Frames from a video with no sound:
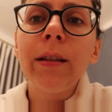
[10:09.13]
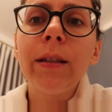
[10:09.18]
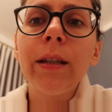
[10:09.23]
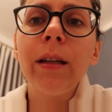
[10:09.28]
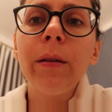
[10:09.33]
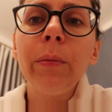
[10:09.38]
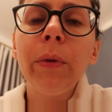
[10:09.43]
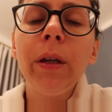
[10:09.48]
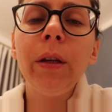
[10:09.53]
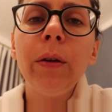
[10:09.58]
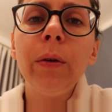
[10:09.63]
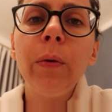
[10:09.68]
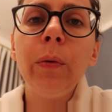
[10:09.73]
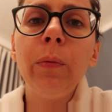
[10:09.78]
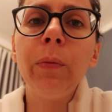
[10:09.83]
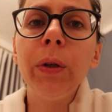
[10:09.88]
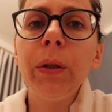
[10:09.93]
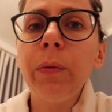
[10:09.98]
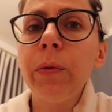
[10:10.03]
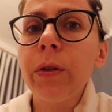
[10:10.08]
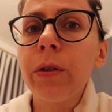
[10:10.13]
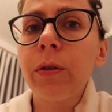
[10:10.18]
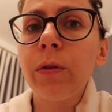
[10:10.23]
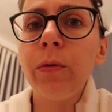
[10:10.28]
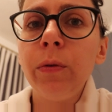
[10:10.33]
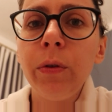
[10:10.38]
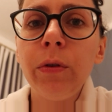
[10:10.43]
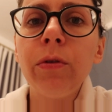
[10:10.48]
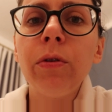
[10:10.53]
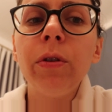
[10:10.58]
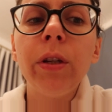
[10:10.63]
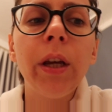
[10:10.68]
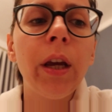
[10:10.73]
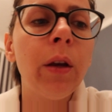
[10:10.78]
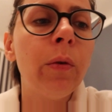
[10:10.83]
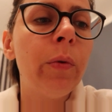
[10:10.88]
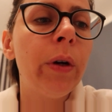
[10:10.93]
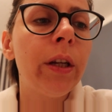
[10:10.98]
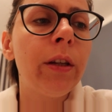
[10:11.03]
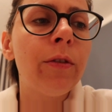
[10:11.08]
tell me what was good
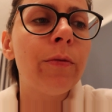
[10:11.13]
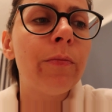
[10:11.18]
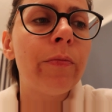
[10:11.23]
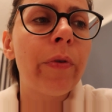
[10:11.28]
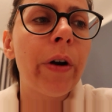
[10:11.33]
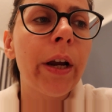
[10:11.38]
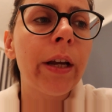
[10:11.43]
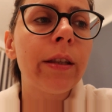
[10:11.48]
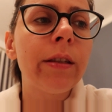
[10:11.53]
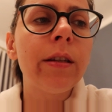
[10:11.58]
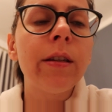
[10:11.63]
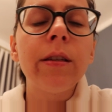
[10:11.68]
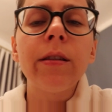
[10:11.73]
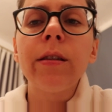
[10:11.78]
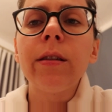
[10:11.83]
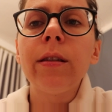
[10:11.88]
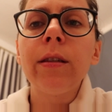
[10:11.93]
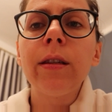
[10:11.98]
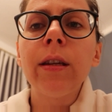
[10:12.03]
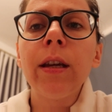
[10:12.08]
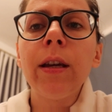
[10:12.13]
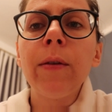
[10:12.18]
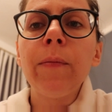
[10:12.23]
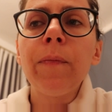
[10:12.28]
today when you practice,